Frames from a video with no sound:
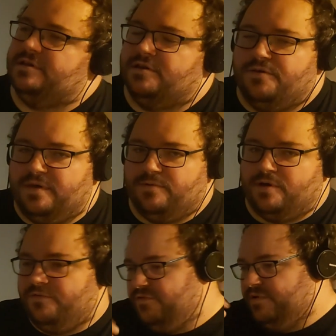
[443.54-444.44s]
you know, they
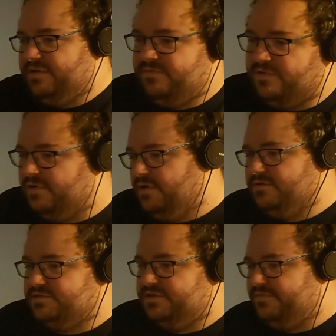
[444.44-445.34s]
were going through
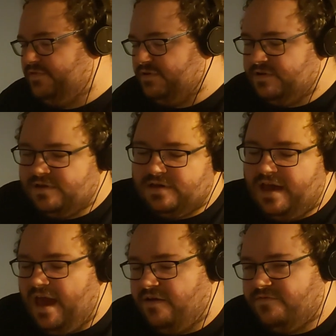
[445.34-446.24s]
loads of different
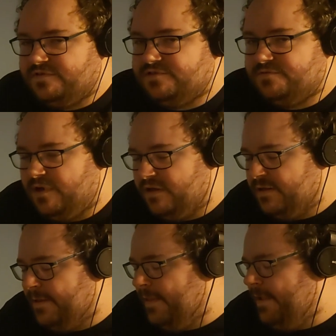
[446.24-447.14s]
outfits as
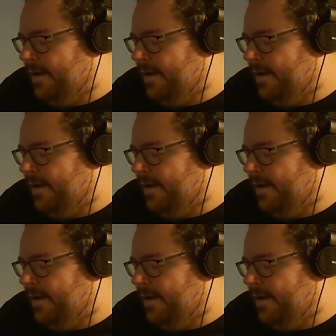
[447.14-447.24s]
well.